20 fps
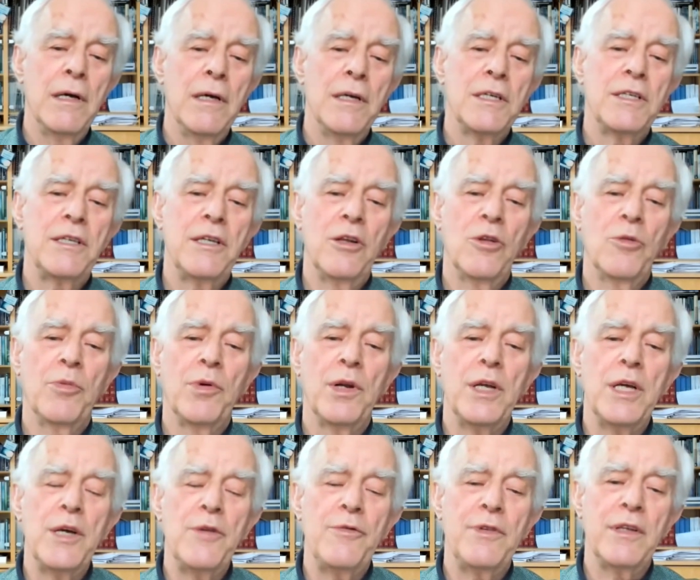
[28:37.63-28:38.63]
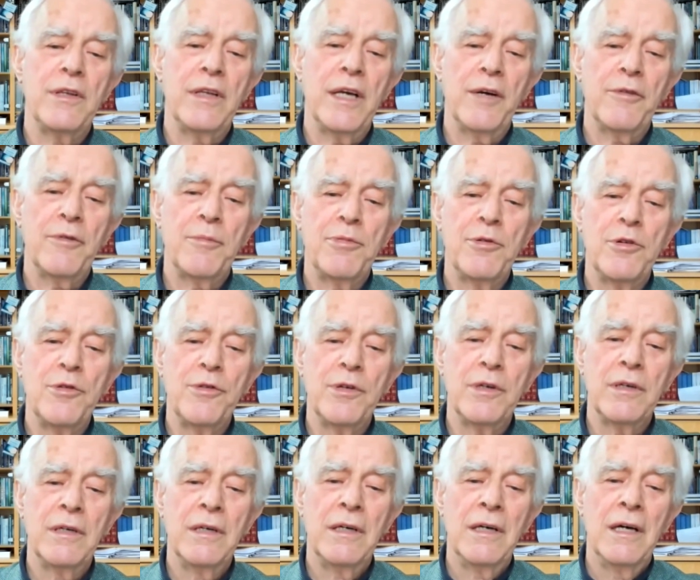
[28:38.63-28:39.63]
still believe the never
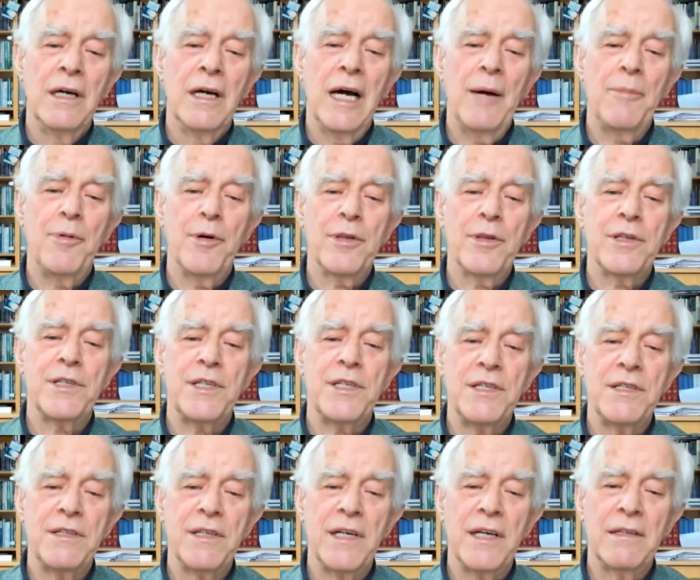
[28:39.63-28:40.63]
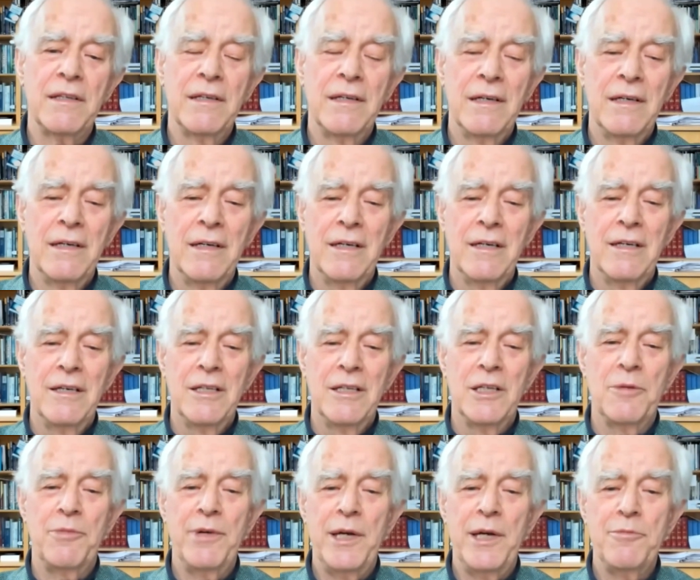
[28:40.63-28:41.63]
proven hypothesis that
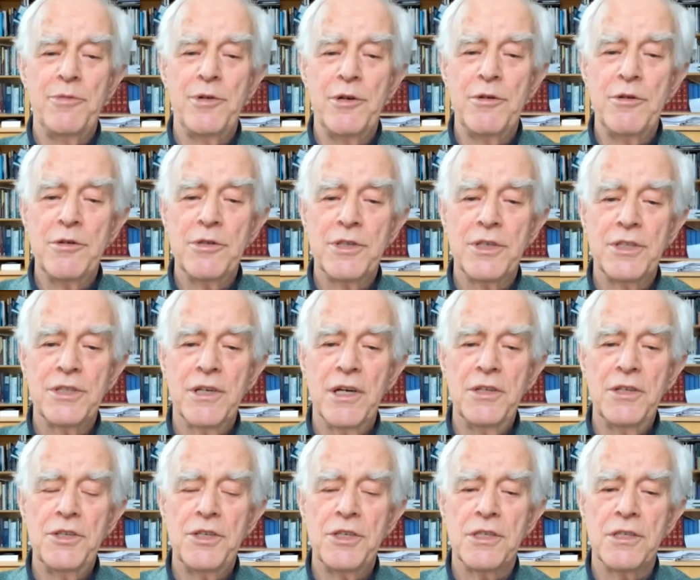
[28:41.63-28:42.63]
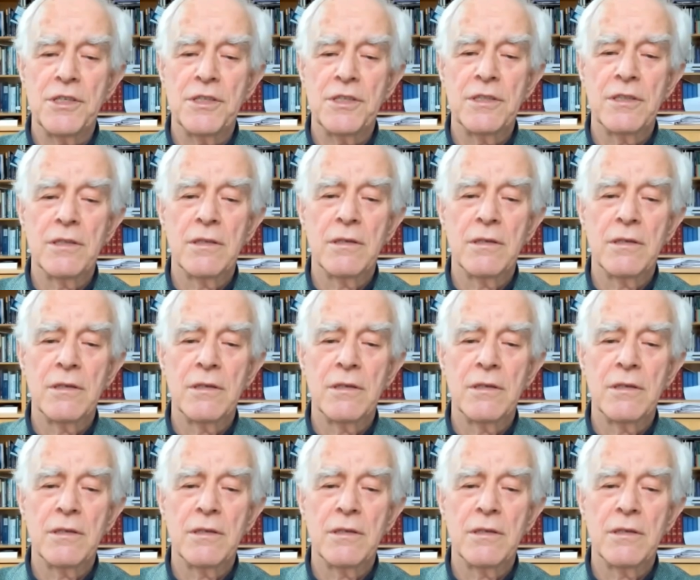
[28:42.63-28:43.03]
the brain produces consciousness.